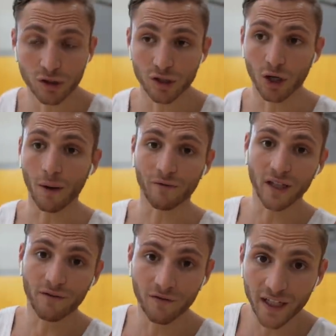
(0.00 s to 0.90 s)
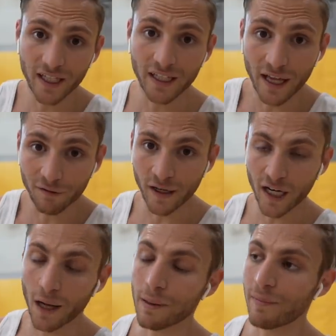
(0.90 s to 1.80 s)
So I'm really feeling left-right
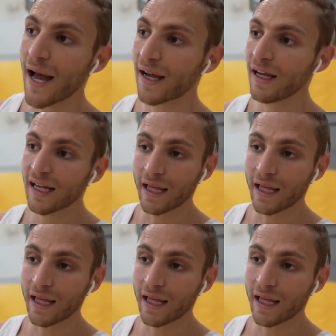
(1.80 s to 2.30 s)
coming back,